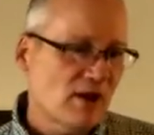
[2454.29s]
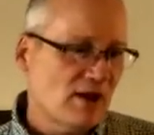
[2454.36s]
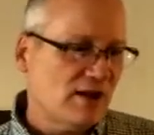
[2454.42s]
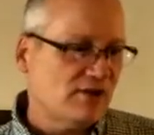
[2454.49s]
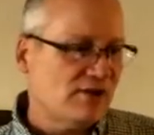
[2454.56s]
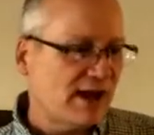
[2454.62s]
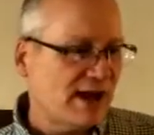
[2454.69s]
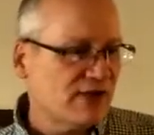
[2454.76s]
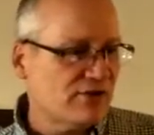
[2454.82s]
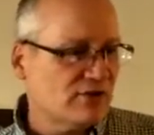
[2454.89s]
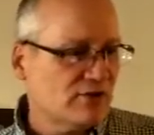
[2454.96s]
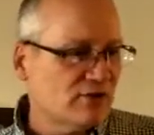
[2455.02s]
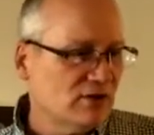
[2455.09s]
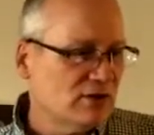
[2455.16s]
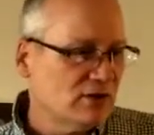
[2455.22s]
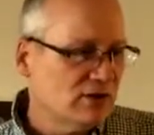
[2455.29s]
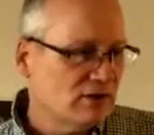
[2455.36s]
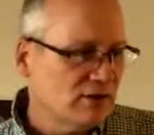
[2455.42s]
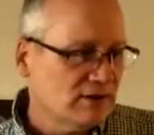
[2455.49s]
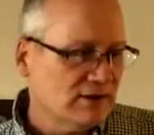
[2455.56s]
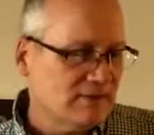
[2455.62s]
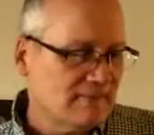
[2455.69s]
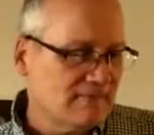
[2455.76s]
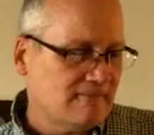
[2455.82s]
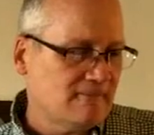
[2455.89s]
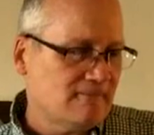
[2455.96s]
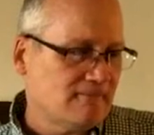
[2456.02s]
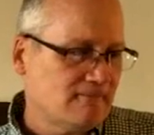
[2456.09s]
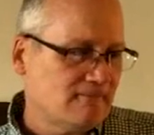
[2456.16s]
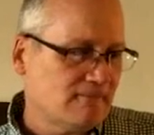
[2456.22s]
In Daniel,
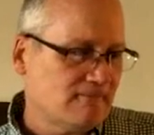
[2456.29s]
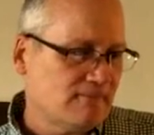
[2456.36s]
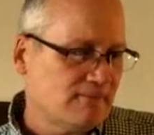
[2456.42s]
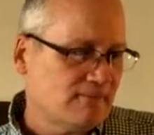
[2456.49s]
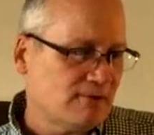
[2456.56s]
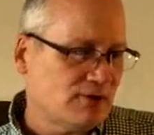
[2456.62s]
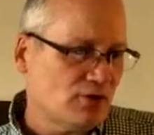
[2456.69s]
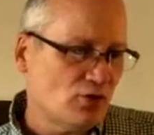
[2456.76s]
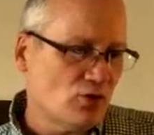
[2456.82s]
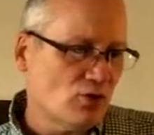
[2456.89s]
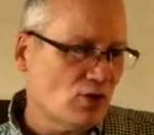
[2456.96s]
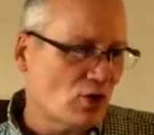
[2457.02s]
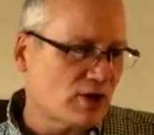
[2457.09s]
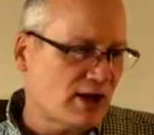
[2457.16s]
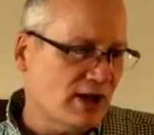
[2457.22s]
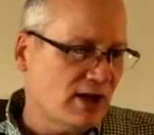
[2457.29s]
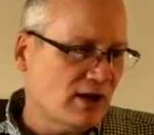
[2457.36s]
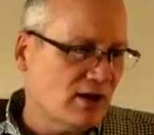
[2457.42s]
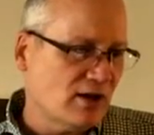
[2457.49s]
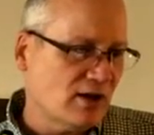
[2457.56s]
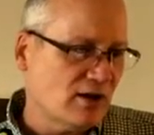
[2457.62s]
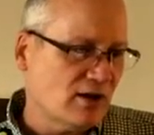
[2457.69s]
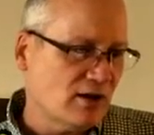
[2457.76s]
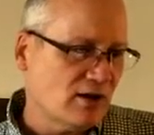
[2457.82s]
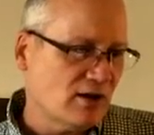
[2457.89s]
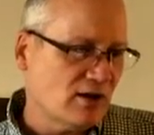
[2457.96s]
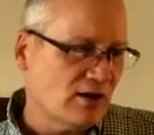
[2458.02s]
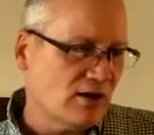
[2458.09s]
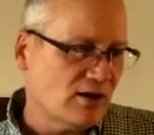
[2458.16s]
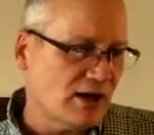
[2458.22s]
to you, O King
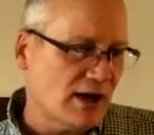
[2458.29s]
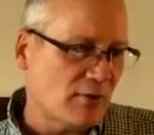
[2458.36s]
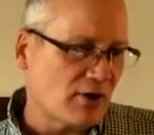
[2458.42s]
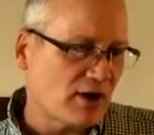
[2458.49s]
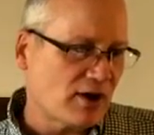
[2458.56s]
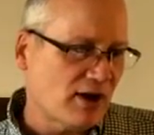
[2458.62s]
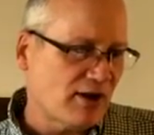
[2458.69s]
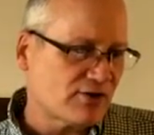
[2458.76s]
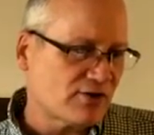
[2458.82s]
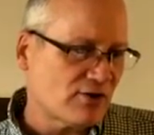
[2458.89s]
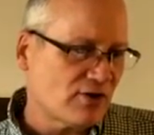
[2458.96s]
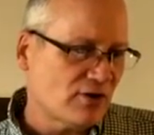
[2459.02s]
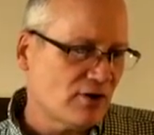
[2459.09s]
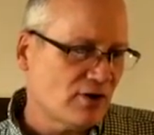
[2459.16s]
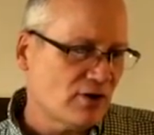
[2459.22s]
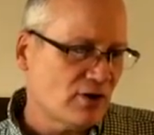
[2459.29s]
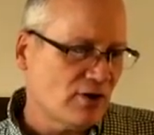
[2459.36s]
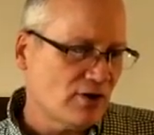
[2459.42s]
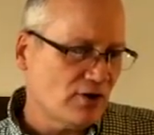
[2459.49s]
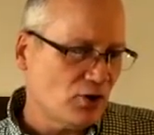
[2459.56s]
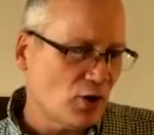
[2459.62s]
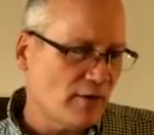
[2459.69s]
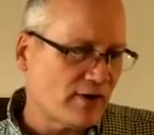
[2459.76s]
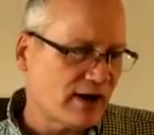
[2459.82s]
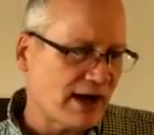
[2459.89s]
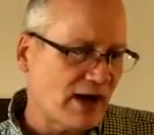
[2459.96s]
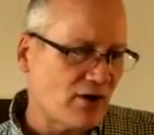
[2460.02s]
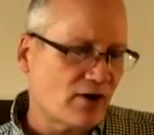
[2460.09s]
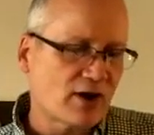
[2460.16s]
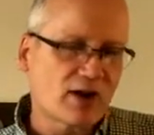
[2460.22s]
Nebuchadnezzar, you have
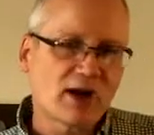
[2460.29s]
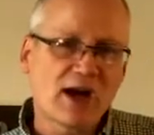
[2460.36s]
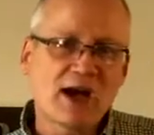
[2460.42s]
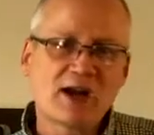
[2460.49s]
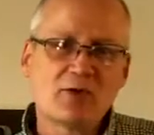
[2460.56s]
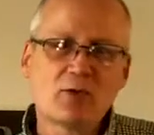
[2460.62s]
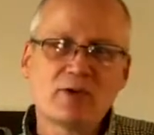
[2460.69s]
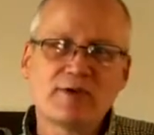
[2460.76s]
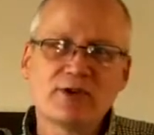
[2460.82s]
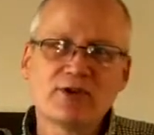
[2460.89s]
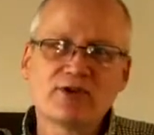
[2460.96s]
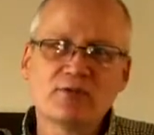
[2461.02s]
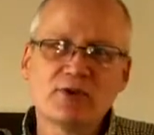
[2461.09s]
encountered a God who reveals